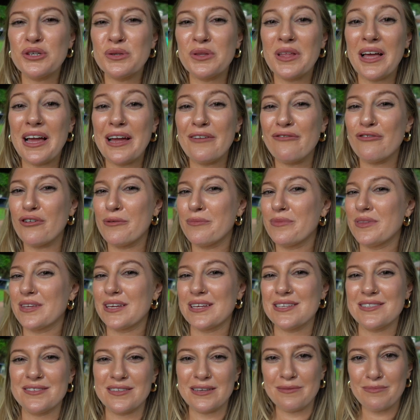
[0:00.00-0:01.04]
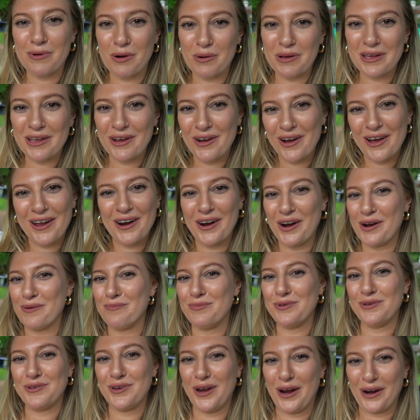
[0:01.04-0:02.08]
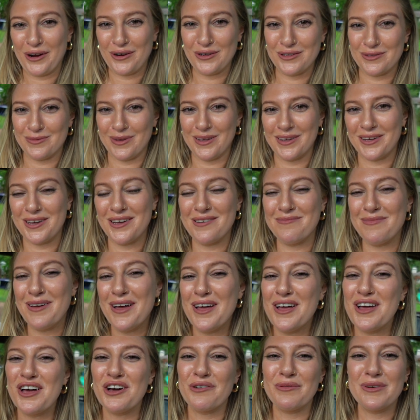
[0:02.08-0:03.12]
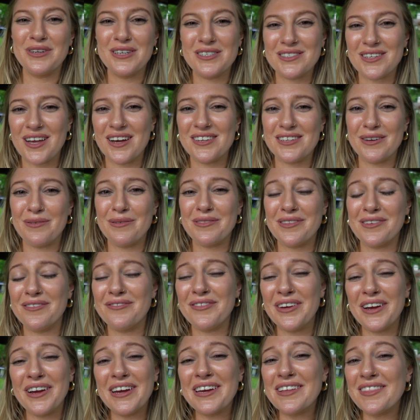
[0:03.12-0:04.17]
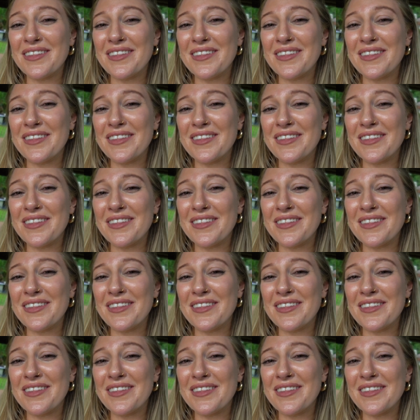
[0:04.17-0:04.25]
you live from the gazebo here at our Boondockers Welcome. We just got done with a very